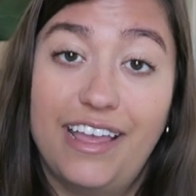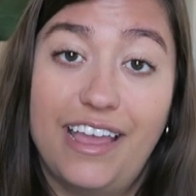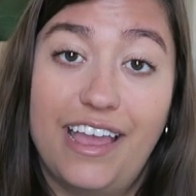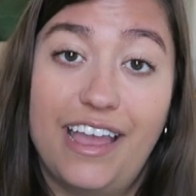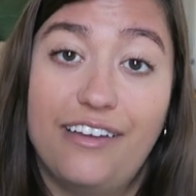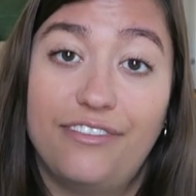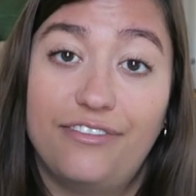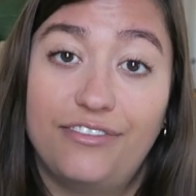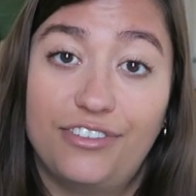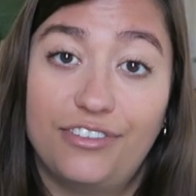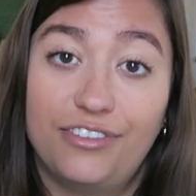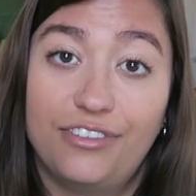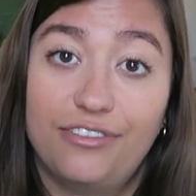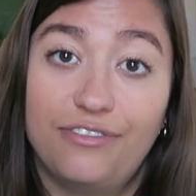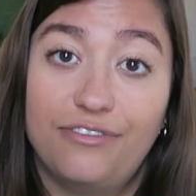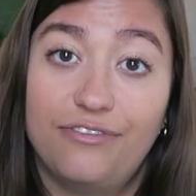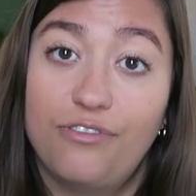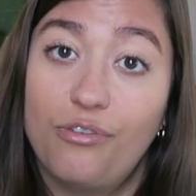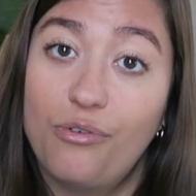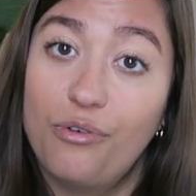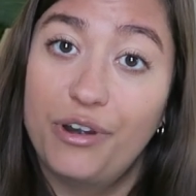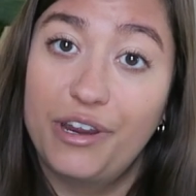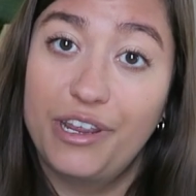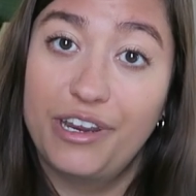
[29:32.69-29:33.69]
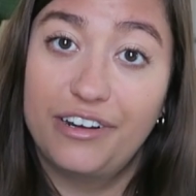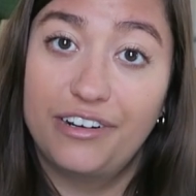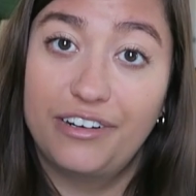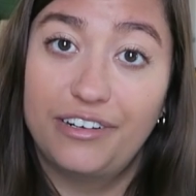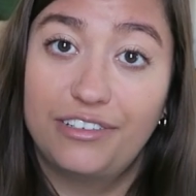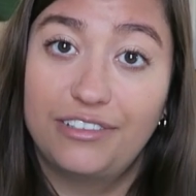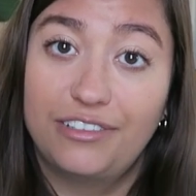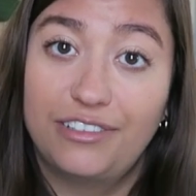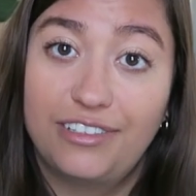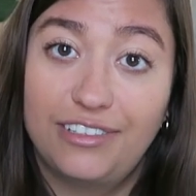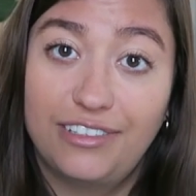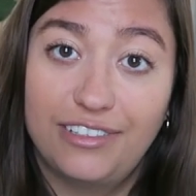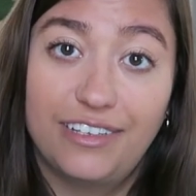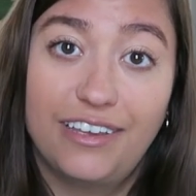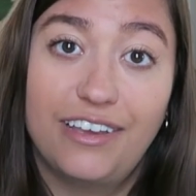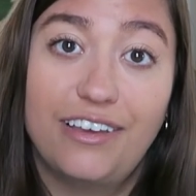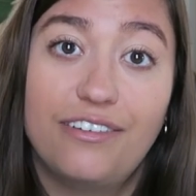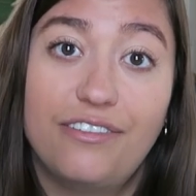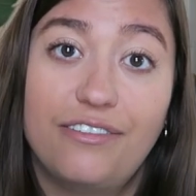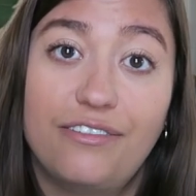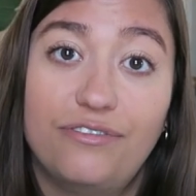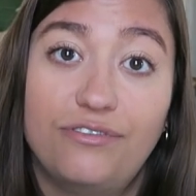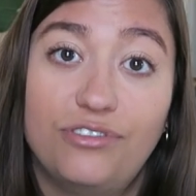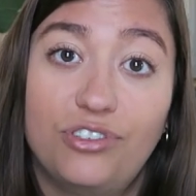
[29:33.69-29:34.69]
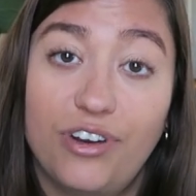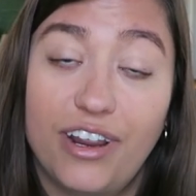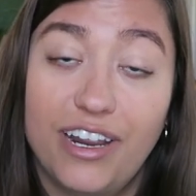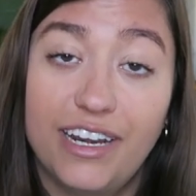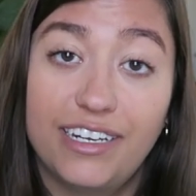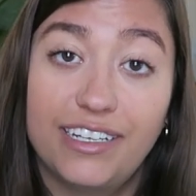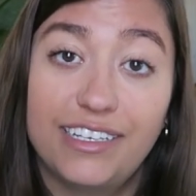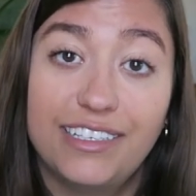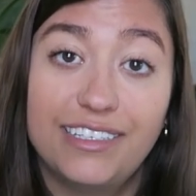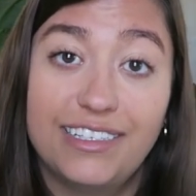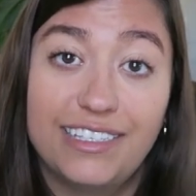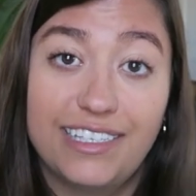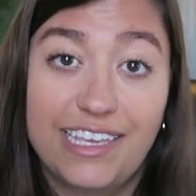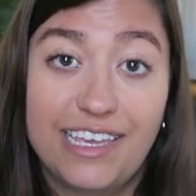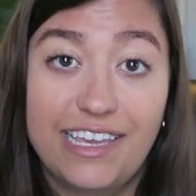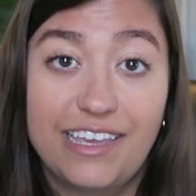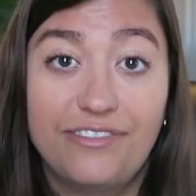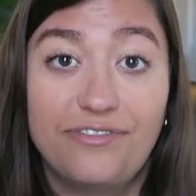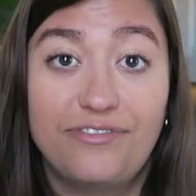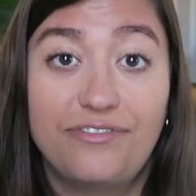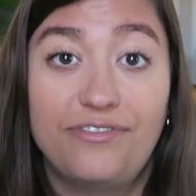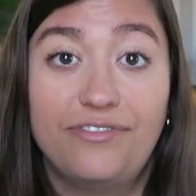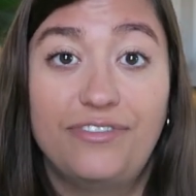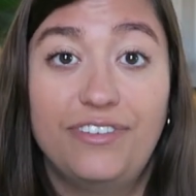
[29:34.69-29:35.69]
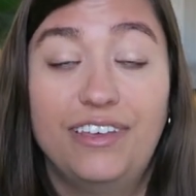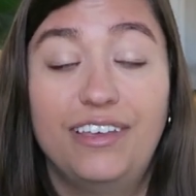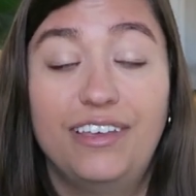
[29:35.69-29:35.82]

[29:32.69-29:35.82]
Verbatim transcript: after four years of trying to conceive.